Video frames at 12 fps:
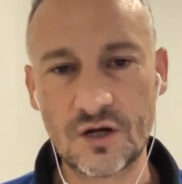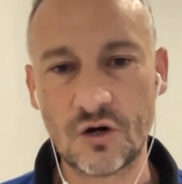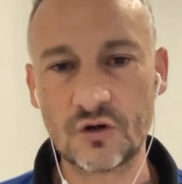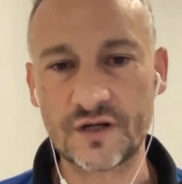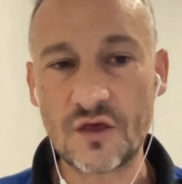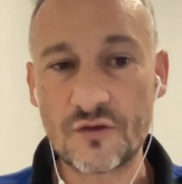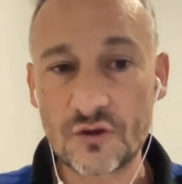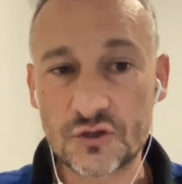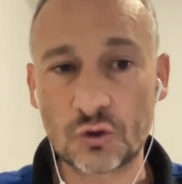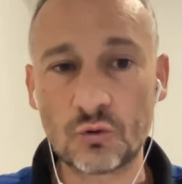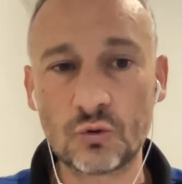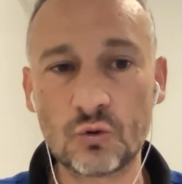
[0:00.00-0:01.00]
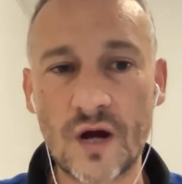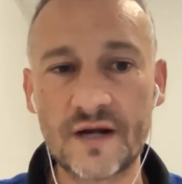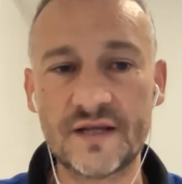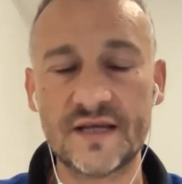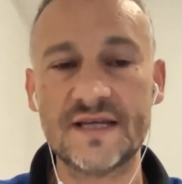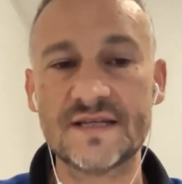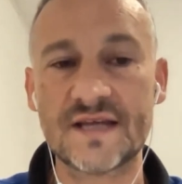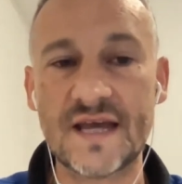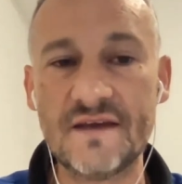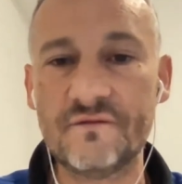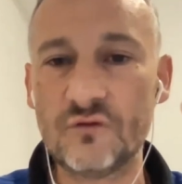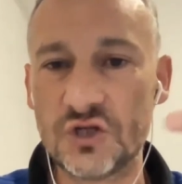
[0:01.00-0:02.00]
Okay. The second one is
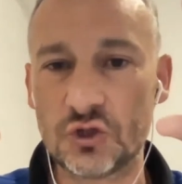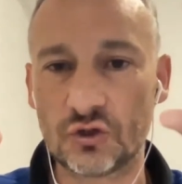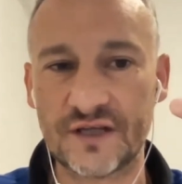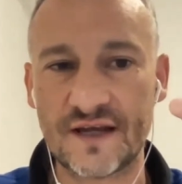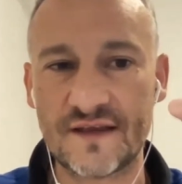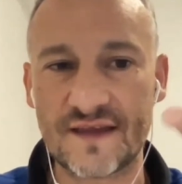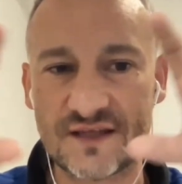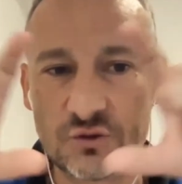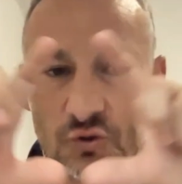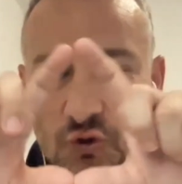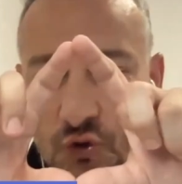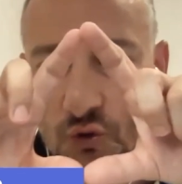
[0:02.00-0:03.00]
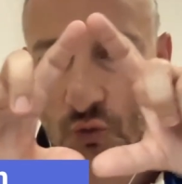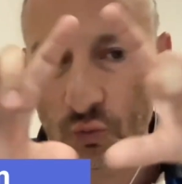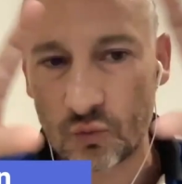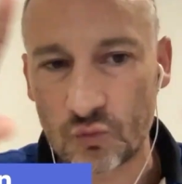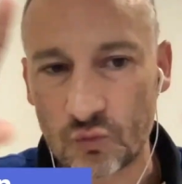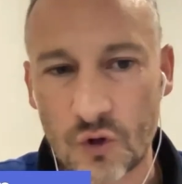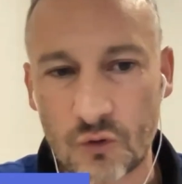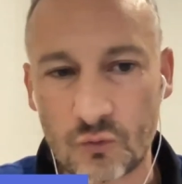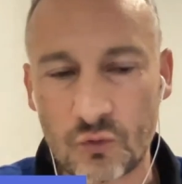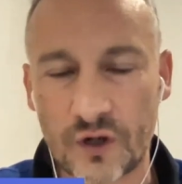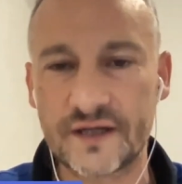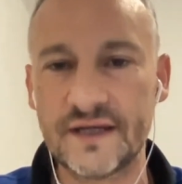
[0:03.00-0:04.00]
every InsurTech that is
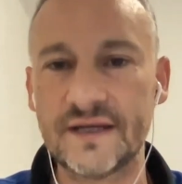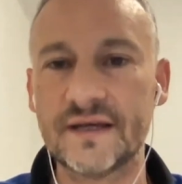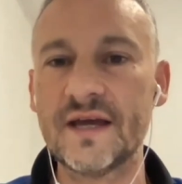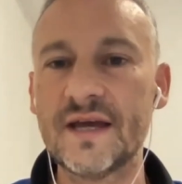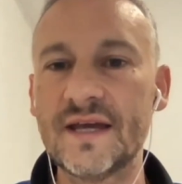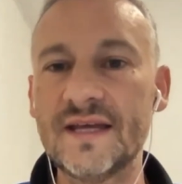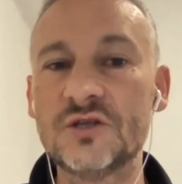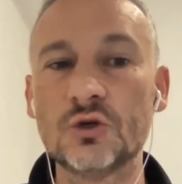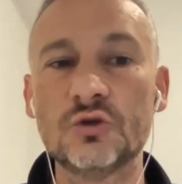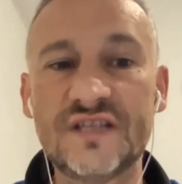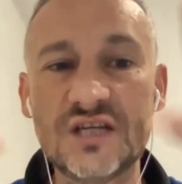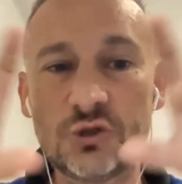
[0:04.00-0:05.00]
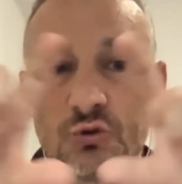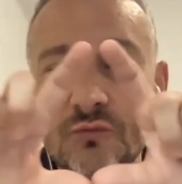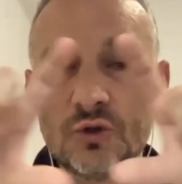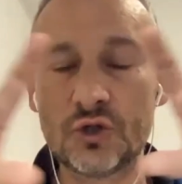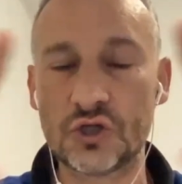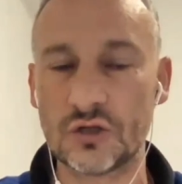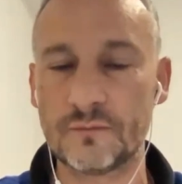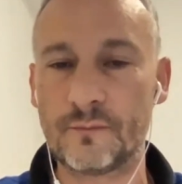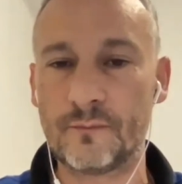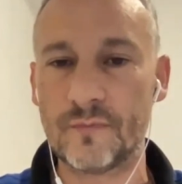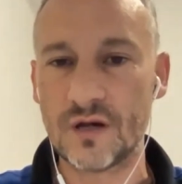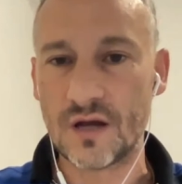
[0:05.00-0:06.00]
working in the distribution
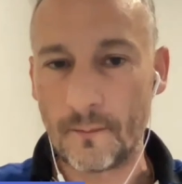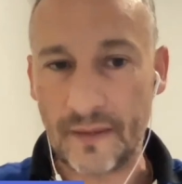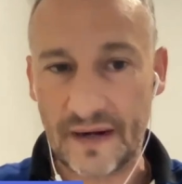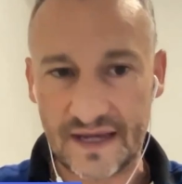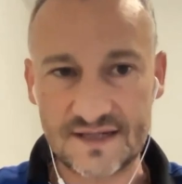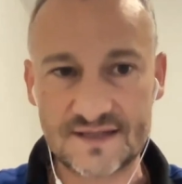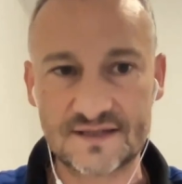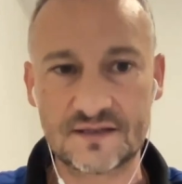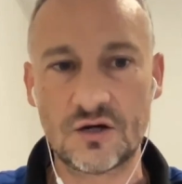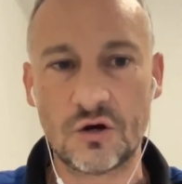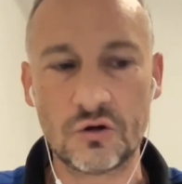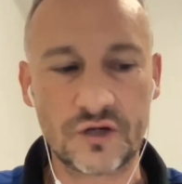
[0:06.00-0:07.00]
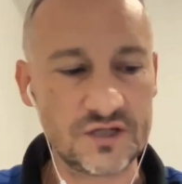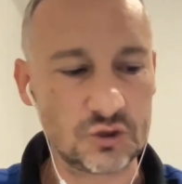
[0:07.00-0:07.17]
place. Okay.